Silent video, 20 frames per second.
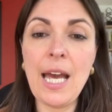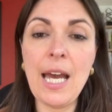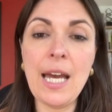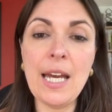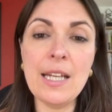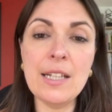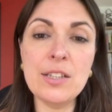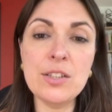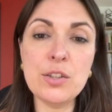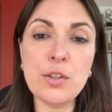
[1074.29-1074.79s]

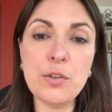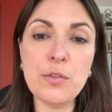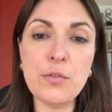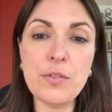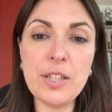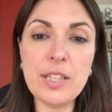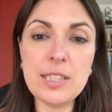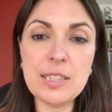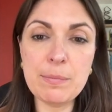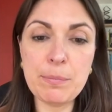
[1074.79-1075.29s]
and of
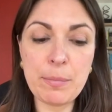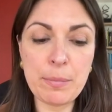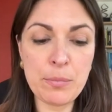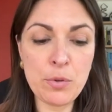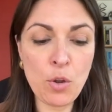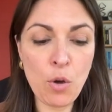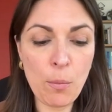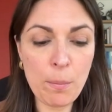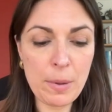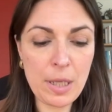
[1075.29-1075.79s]
this
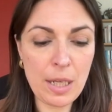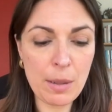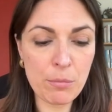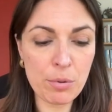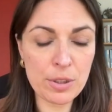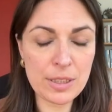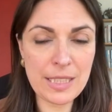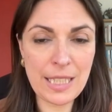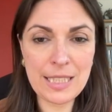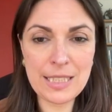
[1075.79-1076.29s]
not being
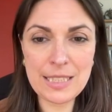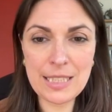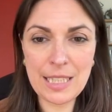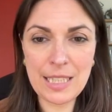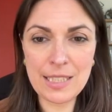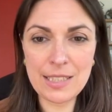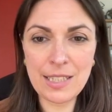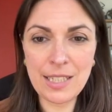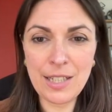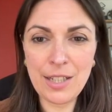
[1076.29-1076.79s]

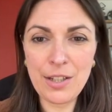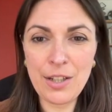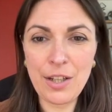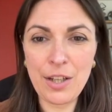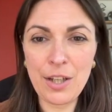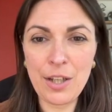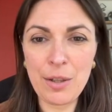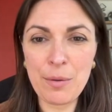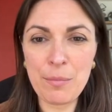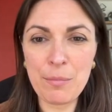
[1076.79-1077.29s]
presented,
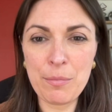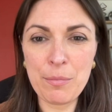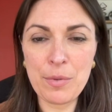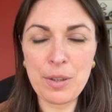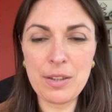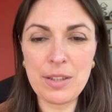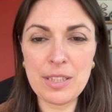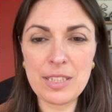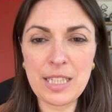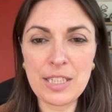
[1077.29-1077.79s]

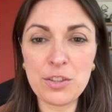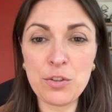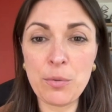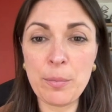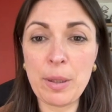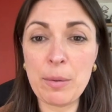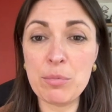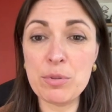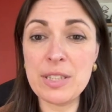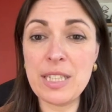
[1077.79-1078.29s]
the data not
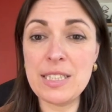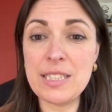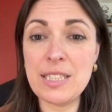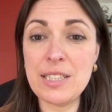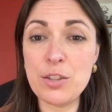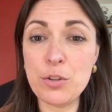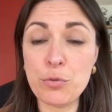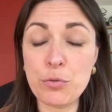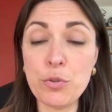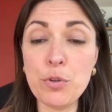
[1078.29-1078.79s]
being
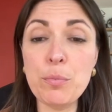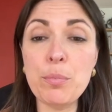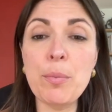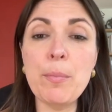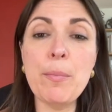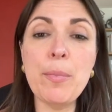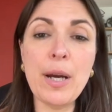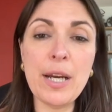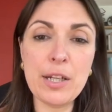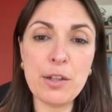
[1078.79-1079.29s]
presented group
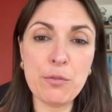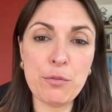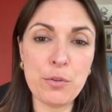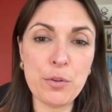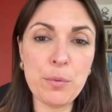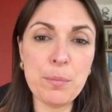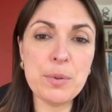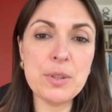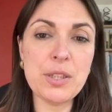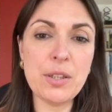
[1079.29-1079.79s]
by
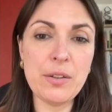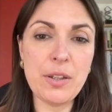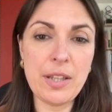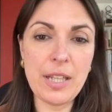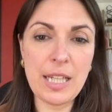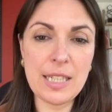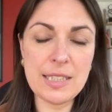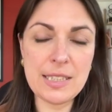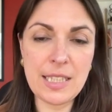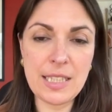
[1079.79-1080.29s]
group so that
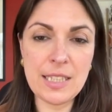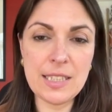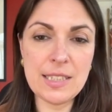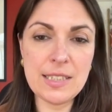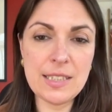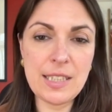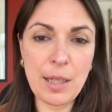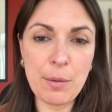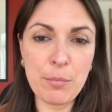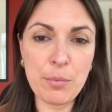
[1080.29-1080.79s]
they're seen as
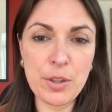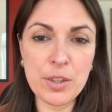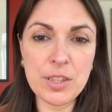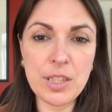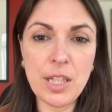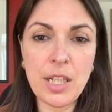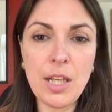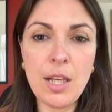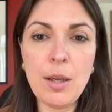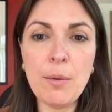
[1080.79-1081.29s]
separate,
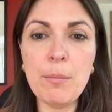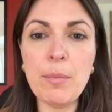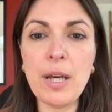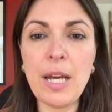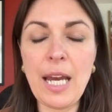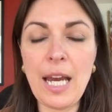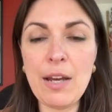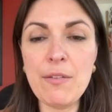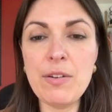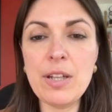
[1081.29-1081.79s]

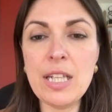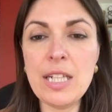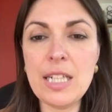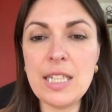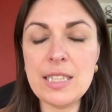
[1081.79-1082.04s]
but having an